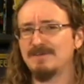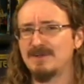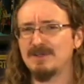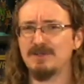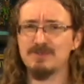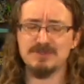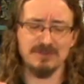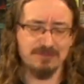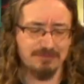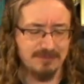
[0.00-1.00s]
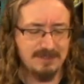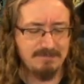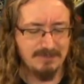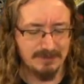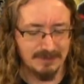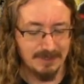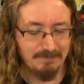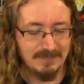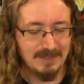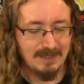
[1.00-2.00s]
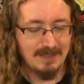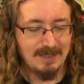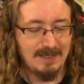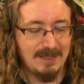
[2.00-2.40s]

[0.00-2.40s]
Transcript: very close to three million dollars.